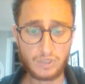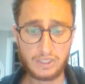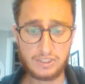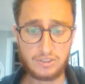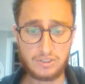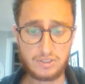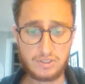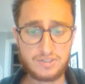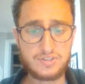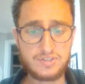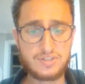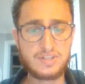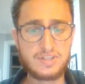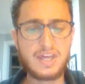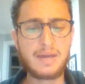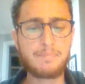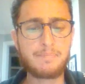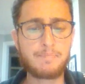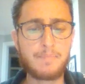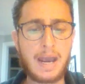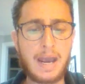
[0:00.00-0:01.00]
And you can see
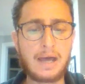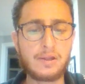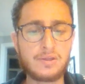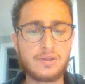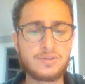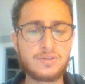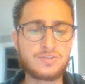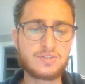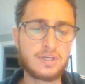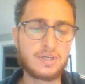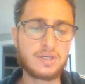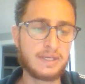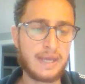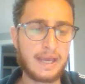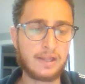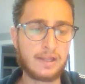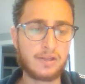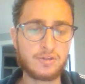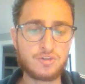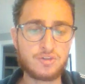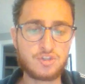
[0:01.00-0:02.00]
that balance
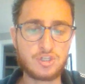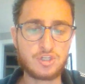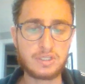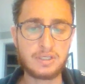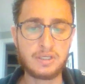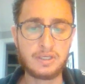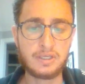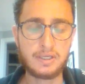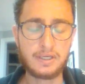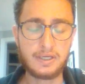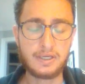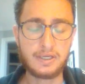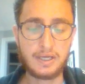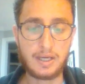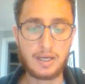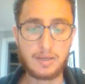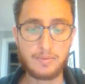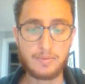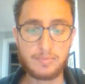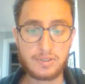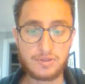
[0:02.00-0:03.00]
analogy
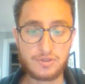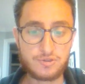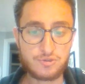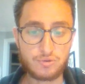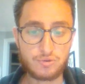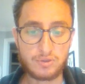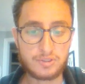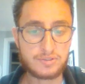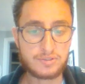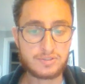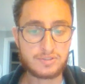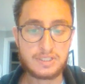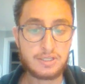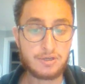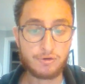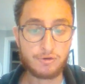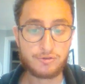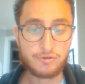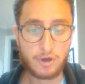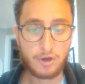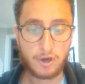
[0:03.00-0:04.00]
being the sort of
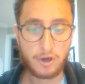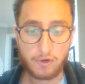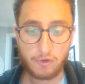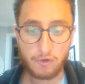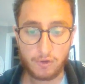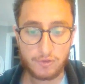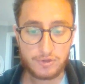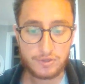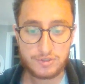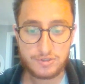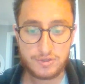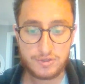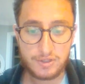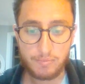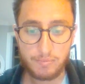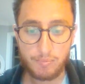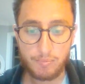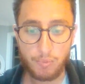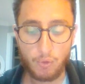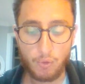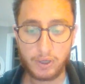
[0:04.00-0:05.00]
teeter-totter on this
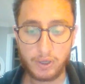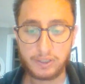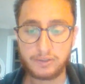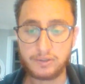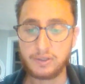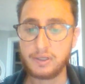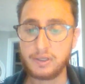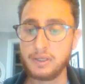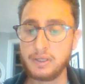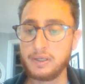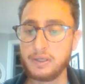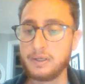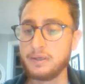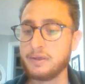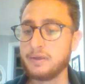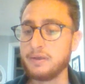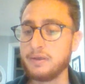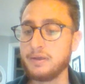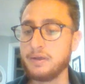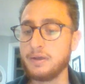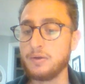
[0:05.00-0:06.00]
thin point,
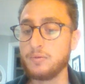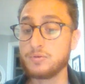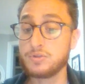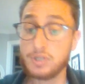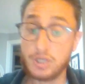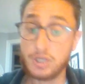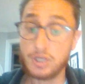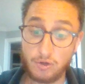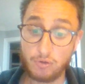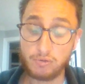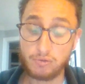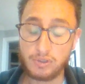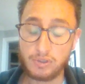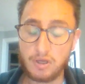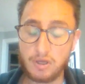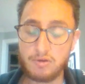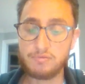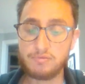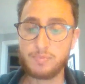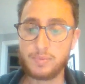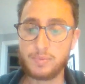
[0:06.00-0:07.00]
which I don't
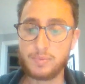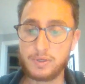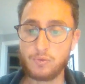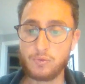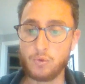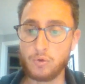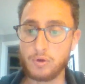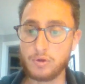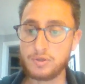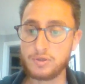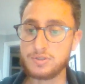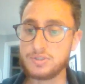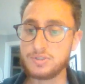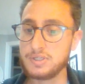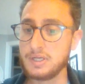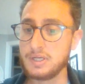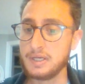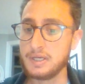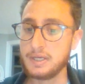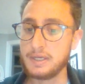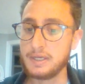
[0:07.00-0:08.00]
love, but it
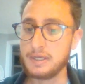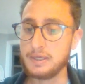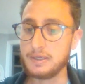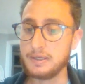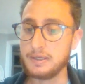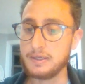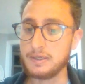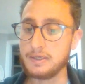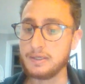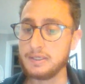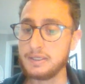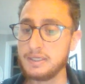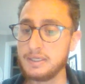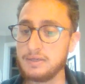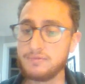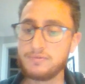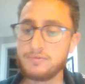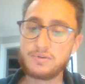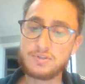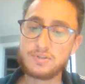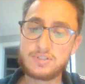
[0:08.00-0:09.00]
works.
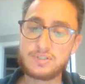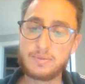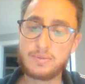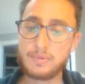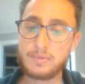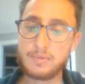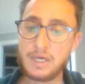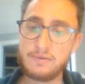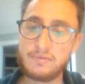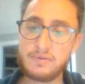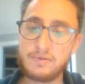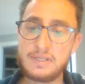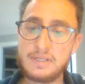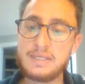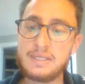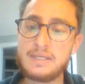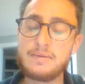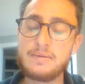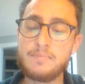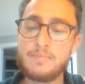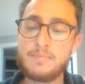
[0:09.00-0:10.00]
If there's some kind of
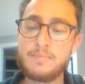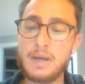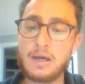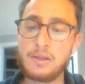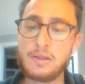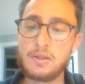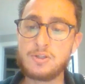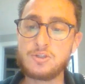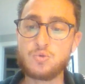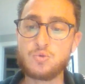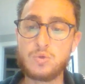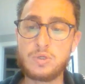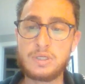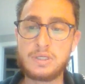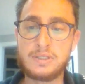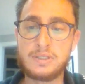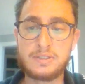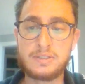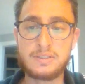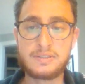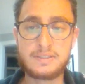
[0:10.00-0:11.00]
an imbalance, we
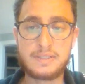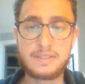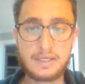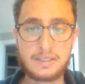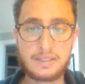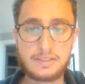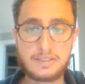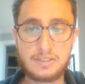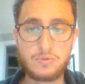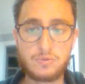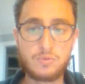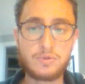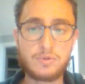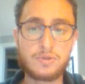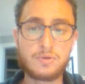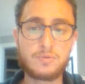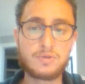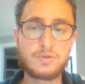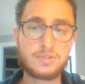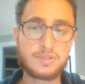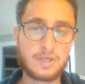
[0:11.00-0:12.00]
can detect it with
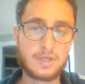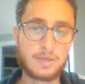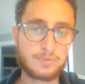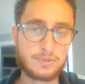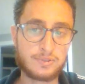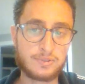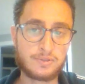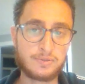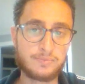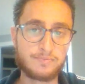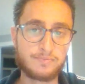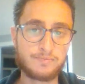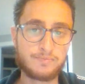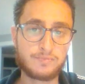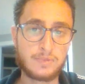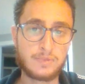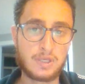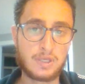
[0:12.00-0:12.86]
a receptor.